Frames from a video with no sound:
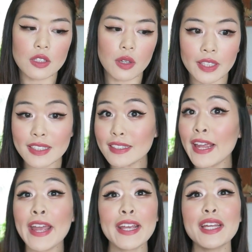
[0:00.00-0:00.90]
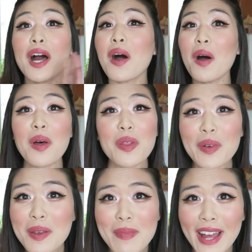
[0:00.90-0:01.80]
So let's take it all the
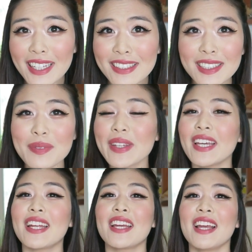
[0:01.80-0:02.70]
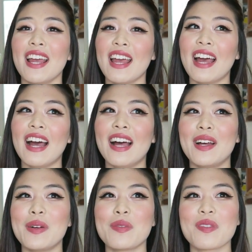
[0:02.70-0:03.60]
way back to the beginning,
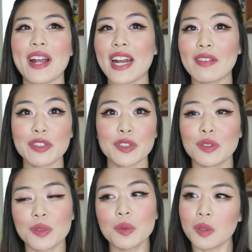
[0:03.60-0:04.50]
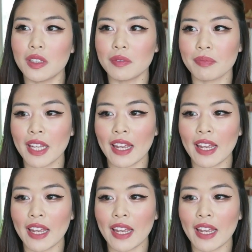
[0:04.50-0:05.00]
right after school.